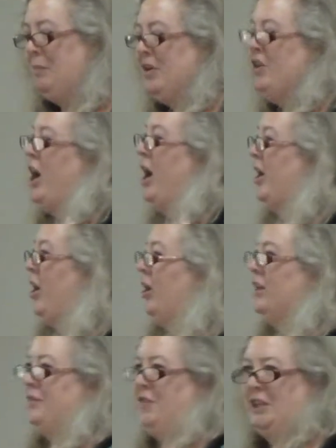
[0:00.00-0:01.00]
But not
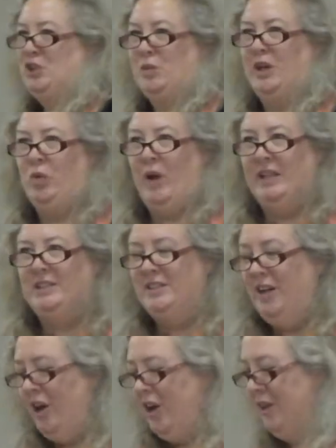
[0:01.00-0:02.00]
all of these regrets,
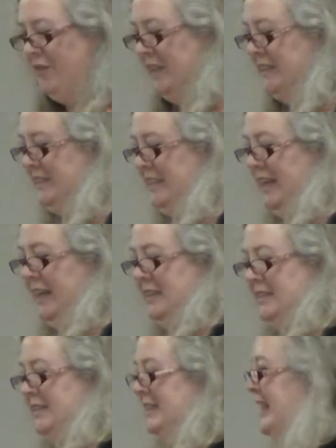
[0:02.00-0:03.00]
not all of these
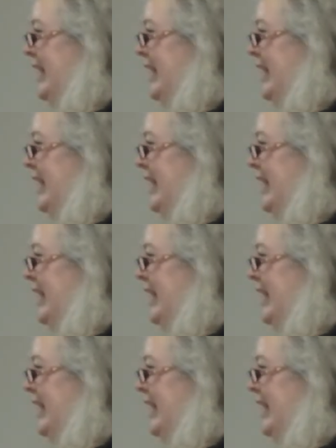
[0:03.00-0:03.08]
things